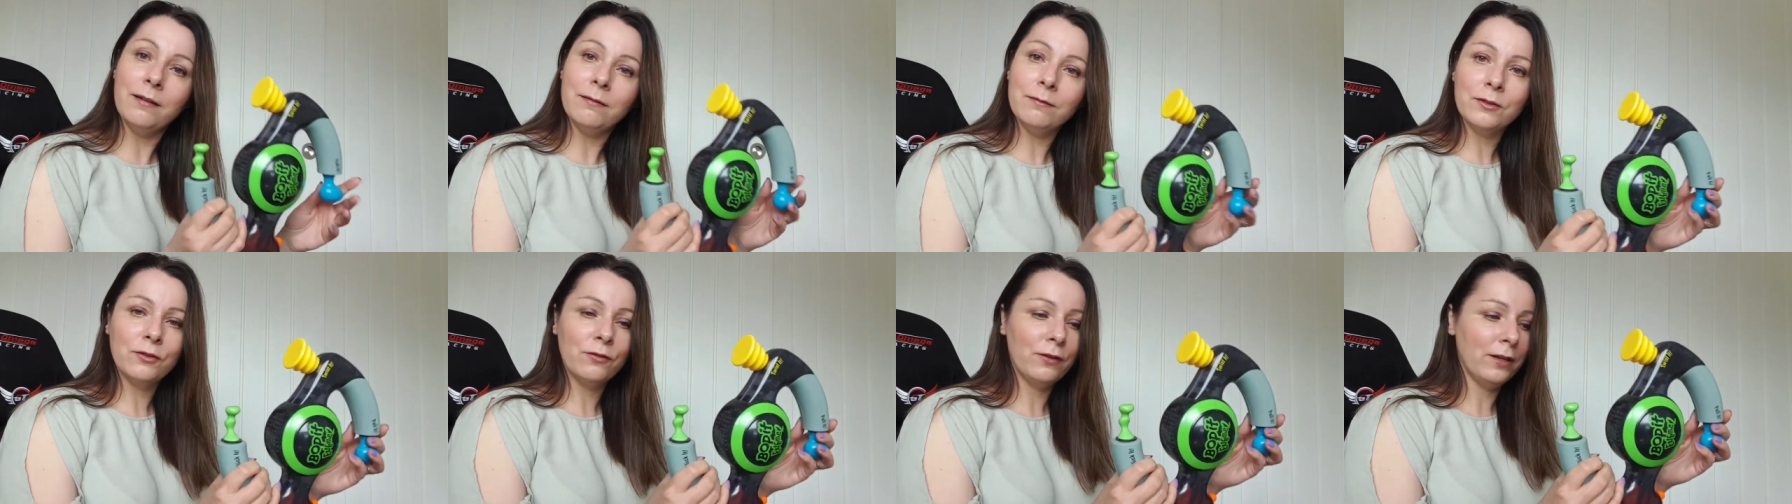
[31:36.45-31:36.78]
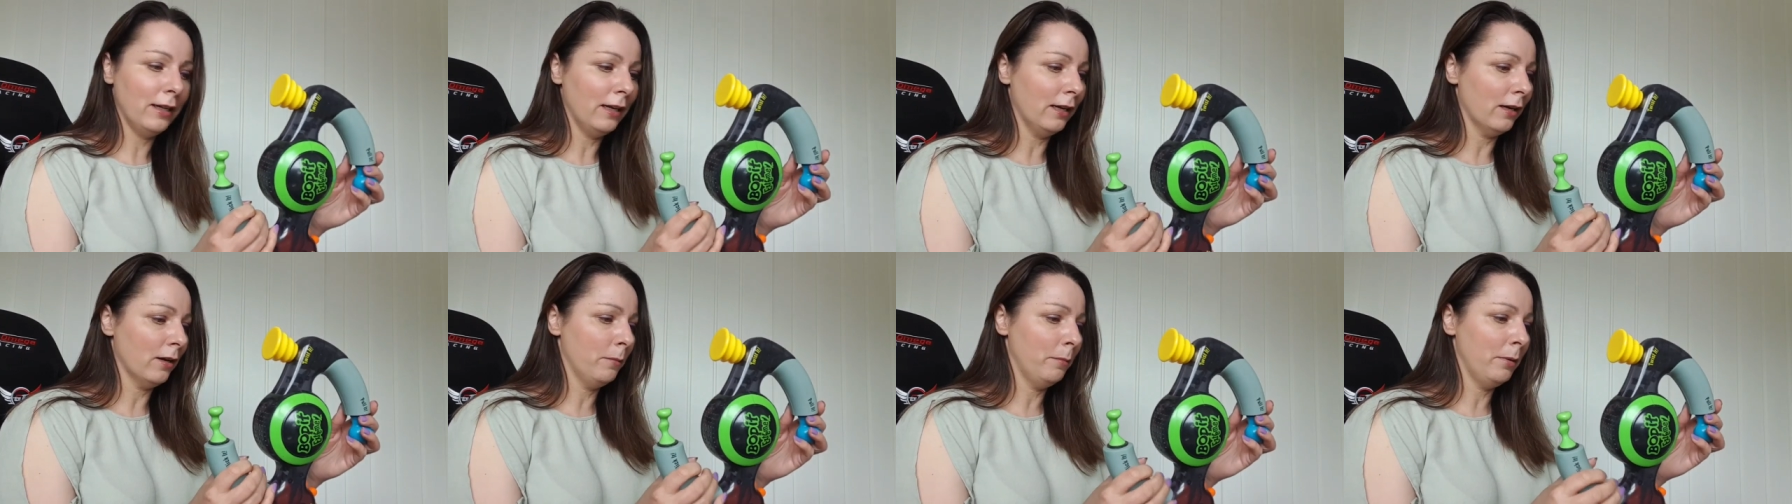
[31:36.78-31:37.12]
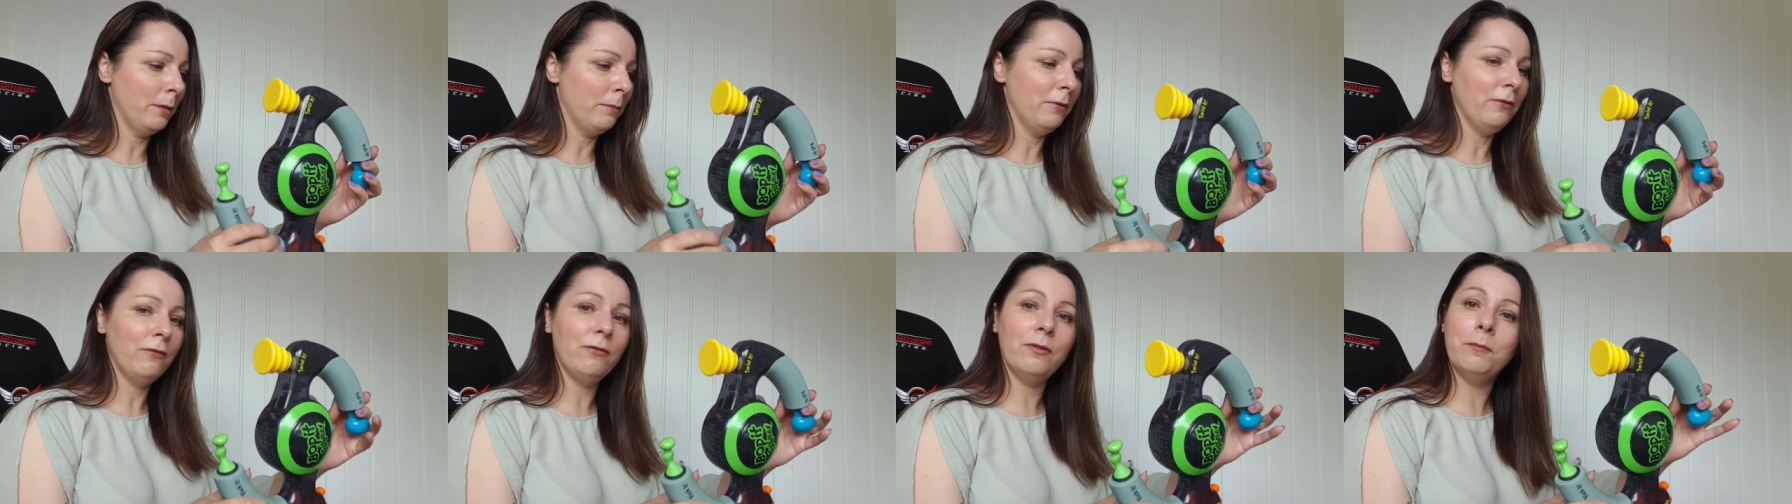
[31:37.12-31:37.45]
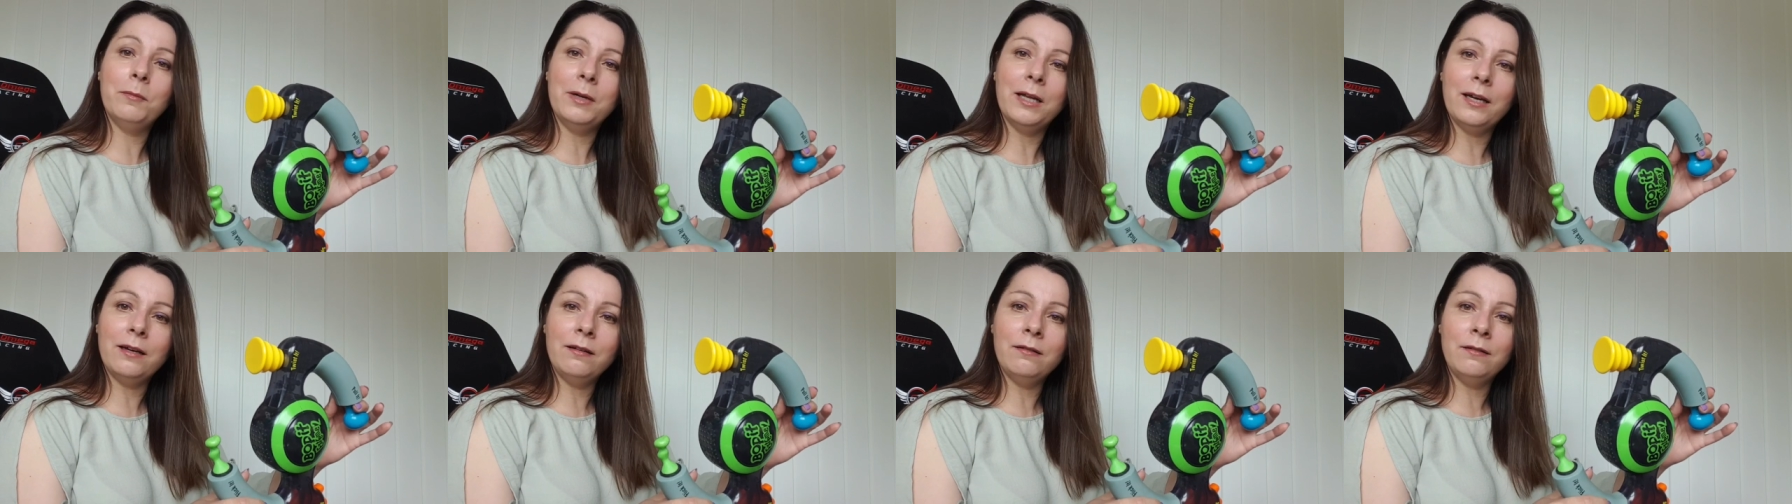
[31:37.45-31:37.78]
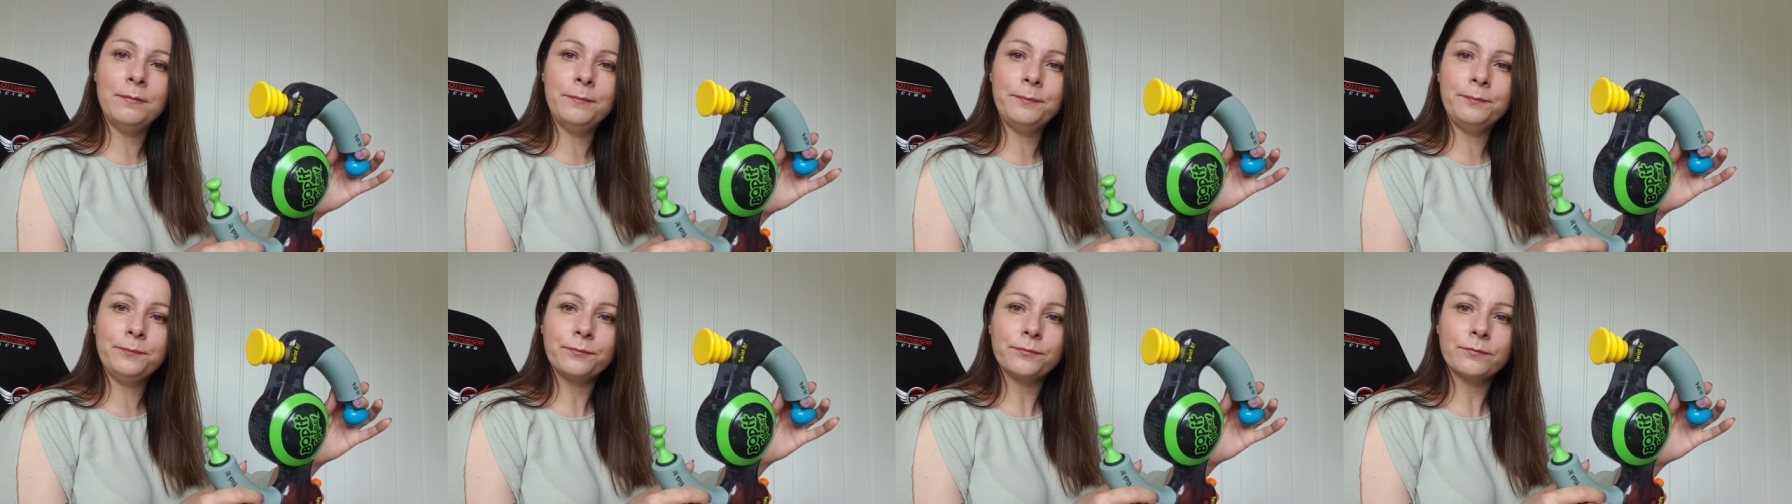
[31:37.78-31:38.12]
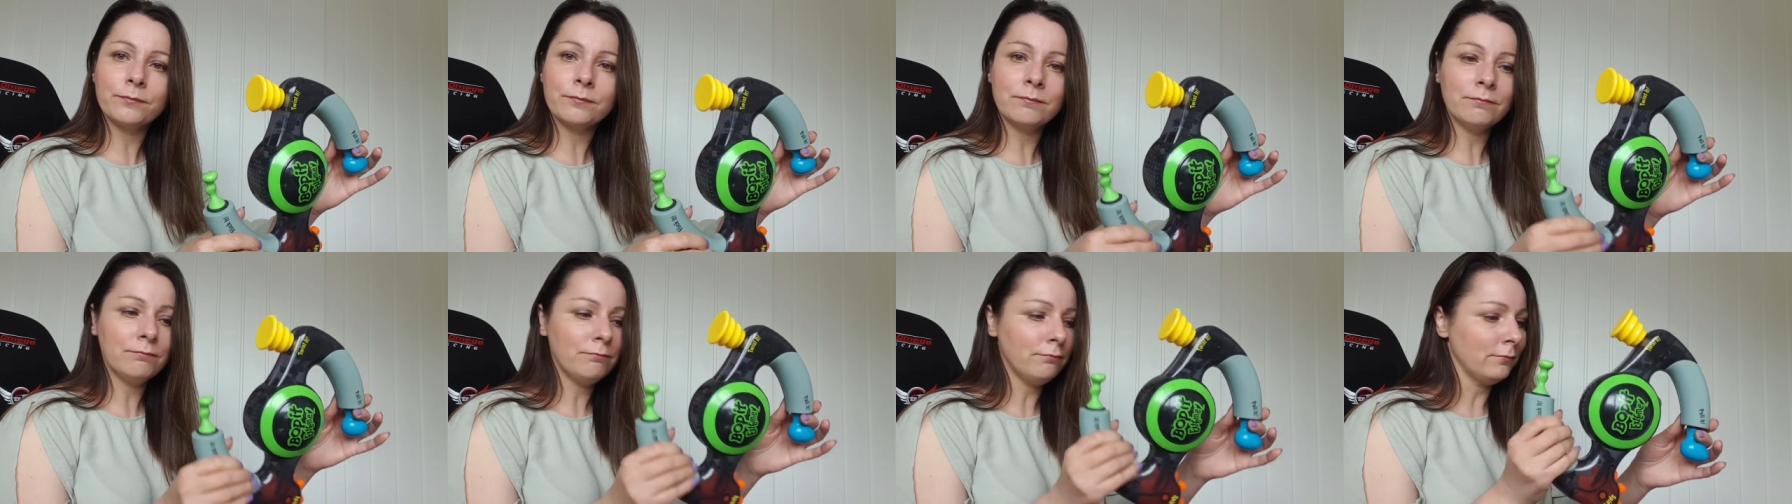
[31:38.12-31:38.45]
Do you think that could be my thumbnail?
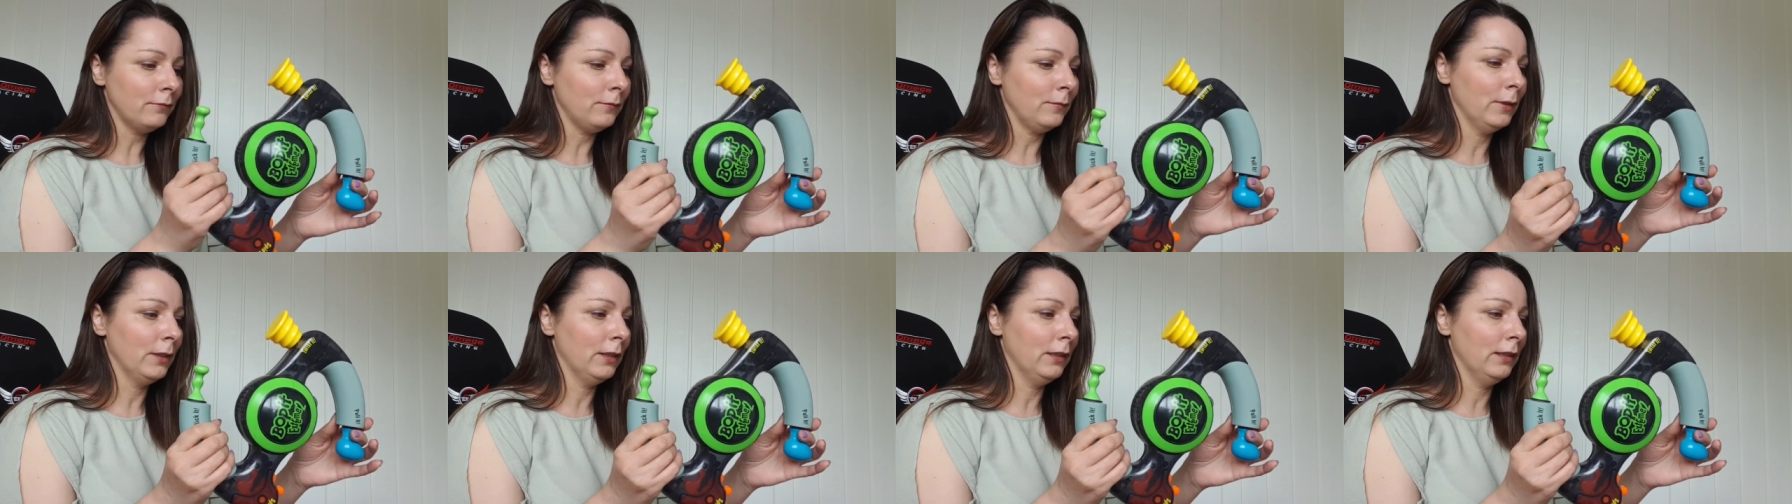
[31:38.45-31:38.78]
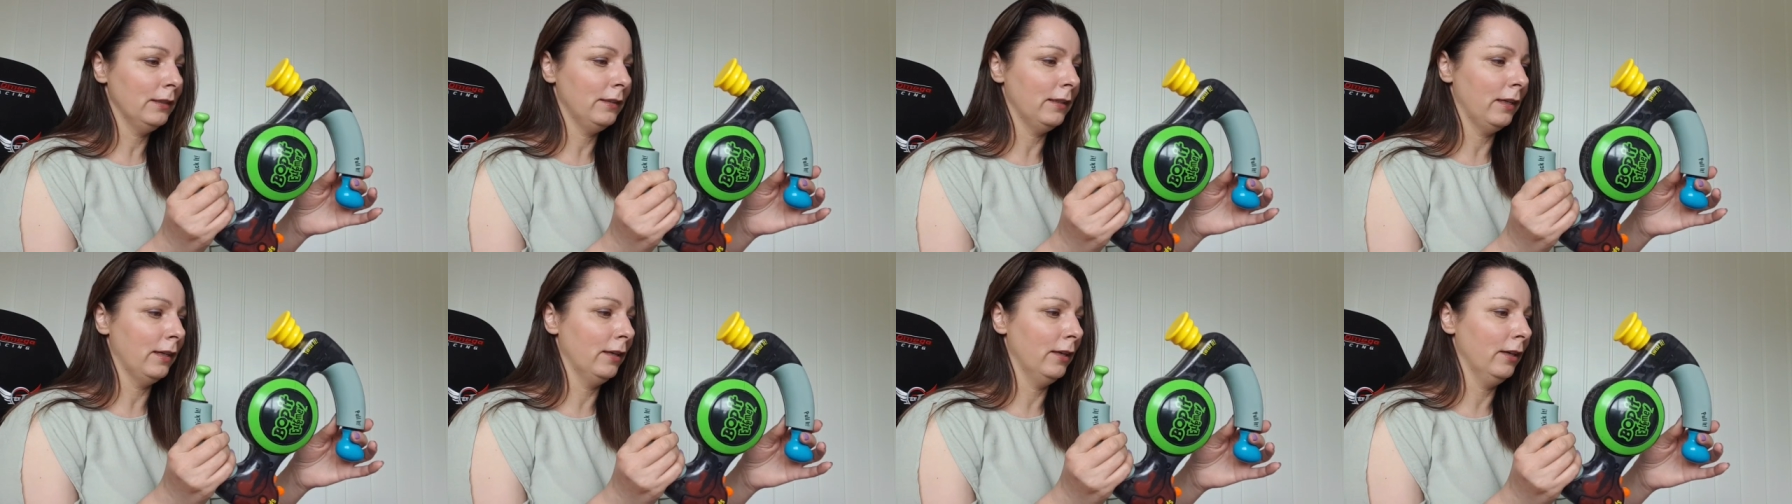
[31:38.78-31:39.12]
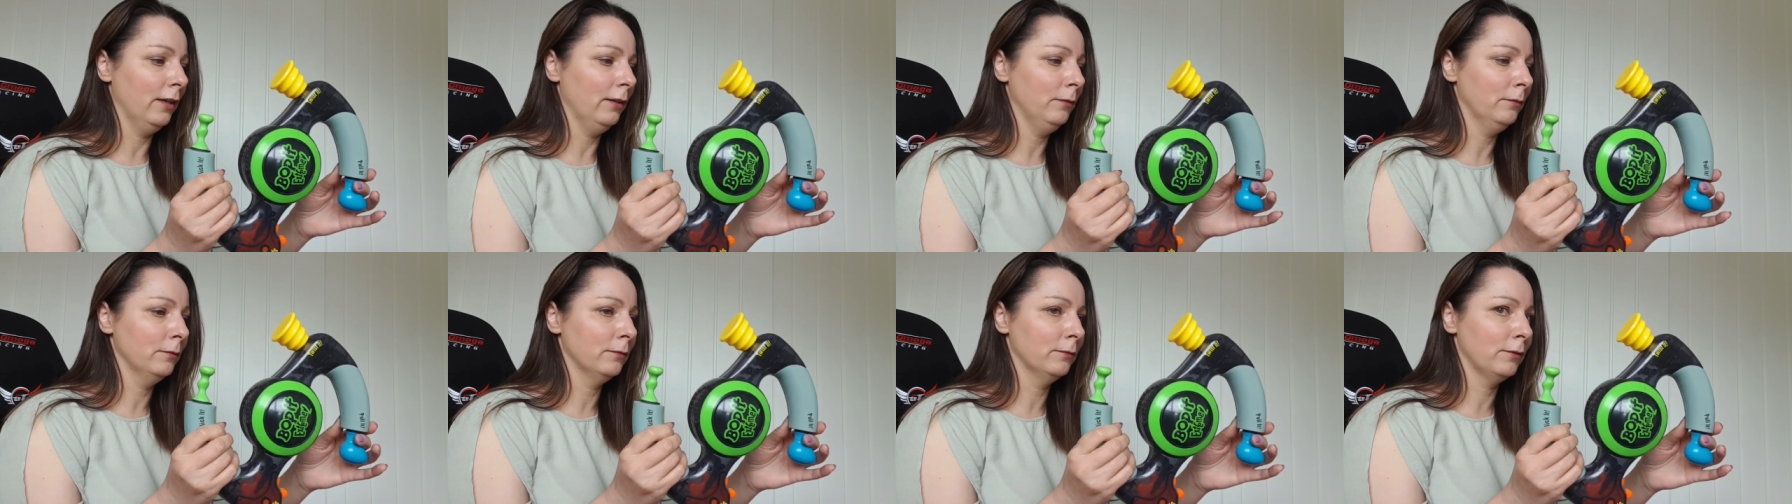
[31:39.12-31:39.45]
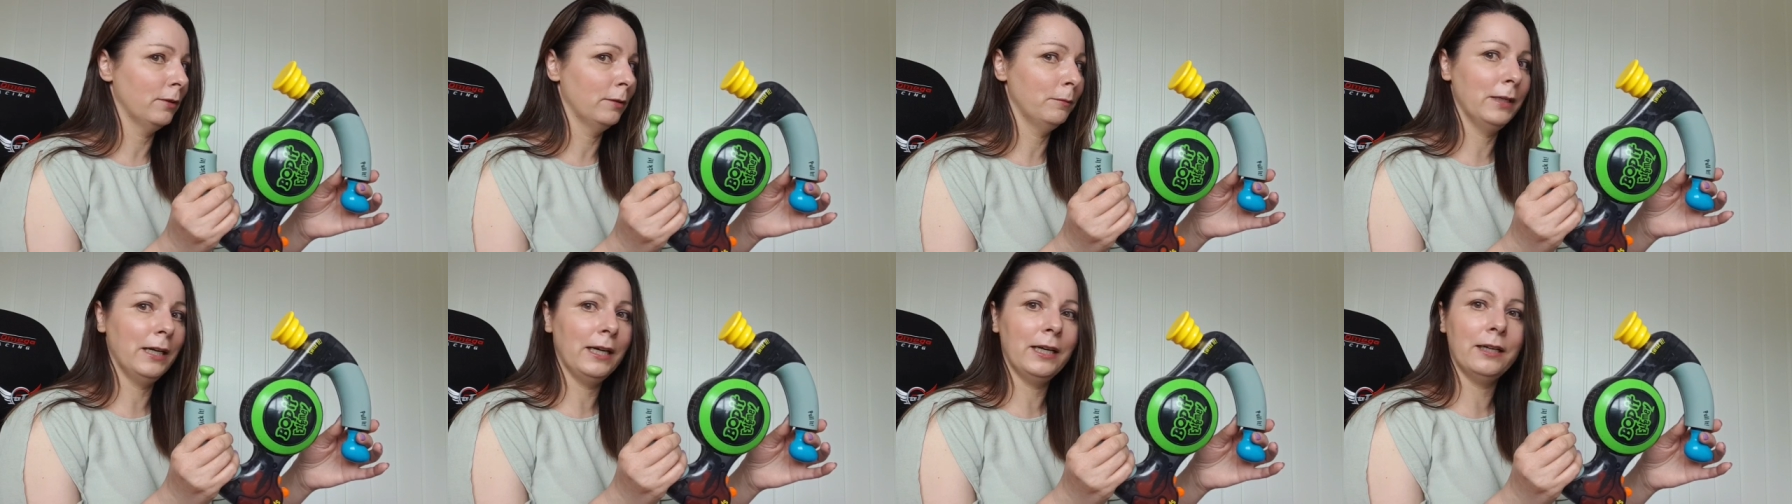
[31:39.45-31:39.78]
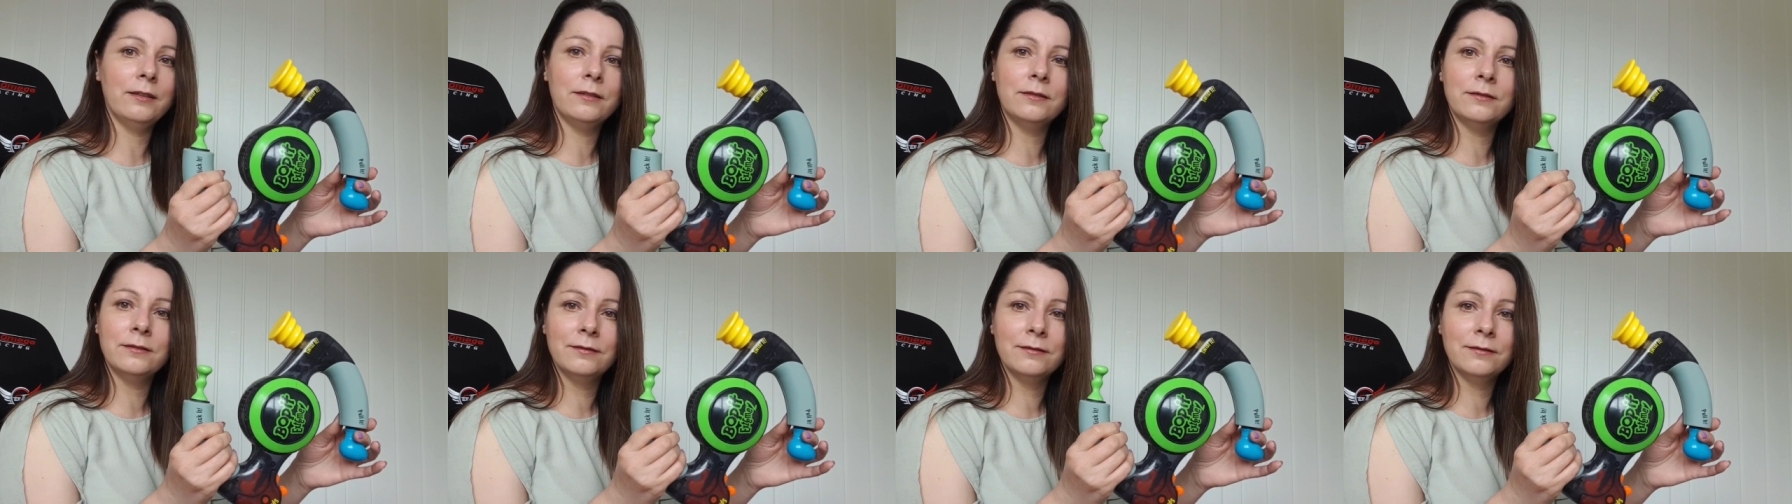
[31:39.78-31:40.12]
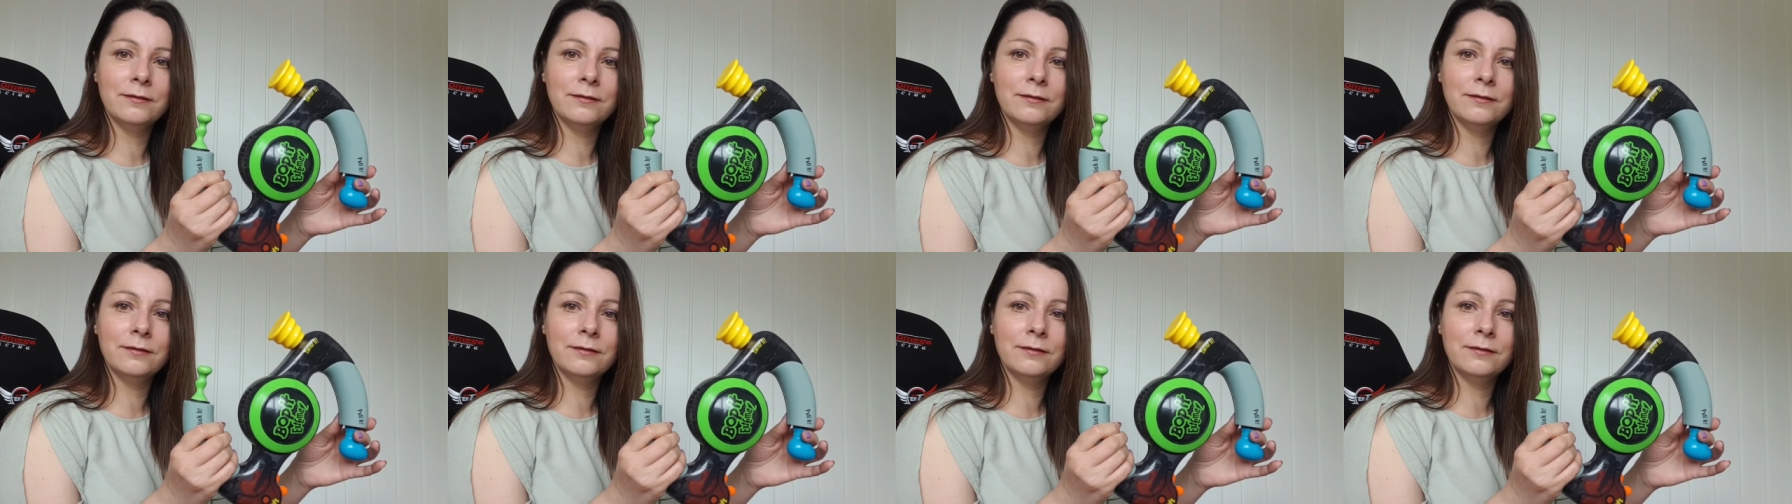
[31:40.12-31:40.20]
I don't know. Thumbnail?